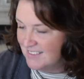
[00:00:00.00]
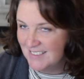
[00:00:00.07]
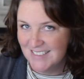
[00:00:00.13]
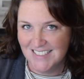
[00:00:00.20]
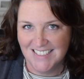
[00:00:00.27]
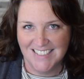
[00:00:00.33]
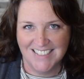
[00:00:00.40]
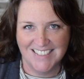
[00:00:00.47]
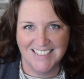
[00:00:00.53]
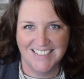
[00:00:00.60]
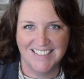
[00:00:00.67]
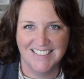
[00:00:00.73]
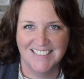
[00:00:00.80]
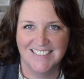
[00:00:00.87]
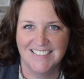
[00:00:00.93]

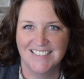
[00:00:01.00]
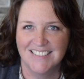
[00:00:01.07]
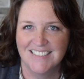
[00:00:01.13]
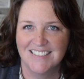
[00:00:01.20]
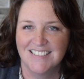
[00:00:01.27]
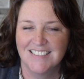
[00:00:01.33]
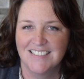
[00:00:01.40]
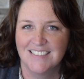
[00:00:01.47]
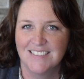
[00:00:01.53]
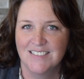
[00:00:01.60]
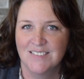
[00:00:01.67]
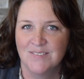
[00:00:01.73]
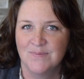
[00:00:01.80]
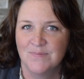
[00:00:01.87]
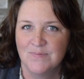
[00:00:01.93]

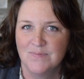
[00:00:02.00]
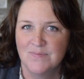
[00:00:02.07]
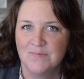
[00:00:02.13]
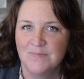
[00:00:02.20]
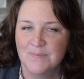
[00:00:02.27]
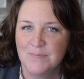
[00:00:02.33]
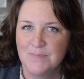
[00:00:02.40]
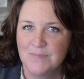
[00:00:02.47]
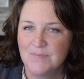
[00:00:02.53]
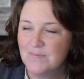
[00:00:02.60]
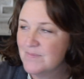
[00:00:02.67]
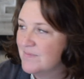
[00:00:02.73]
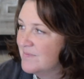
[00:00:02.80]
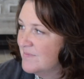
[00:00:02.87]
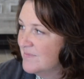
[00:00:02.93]

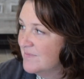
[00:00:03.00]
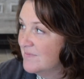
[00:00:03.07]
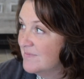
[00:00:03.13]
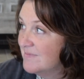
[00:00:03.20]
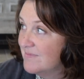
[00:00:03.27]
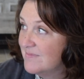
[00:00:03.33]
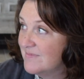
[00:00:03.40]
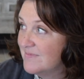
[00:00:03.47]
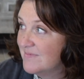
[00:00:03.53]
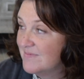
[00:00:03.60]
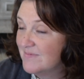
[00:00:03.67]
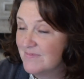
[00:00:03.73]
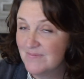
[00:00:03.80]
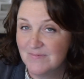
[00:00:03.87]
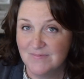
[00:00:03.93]

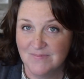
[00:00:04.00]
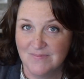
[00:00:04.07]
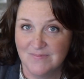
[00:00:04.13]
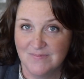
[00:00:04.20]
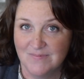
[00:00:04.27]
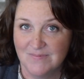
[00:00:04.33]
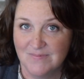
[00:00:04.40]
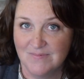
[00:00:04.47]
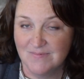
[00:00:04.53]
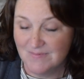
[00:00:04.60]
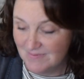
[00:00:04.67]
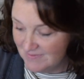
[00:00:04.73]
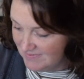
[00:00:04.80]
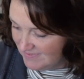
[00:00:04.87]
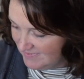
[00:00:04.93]

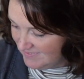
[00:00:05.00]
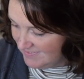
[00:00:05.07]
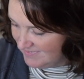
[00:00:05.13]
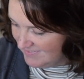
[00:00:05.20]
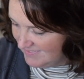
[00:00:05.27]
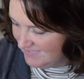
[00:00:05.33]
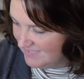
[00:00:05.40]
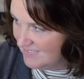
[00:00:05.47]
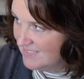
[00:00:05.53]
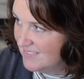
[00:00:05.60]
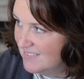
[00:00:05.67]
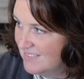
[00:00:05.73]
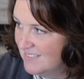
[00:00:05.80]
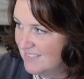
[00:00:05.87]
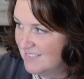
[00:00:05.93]

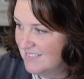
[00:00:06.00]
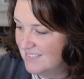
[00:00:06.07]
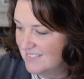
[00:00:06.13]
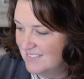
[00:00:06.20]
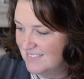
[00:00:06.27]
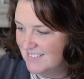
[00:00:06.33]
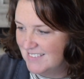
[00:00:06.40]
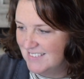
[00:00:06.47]
The person shown says nothing.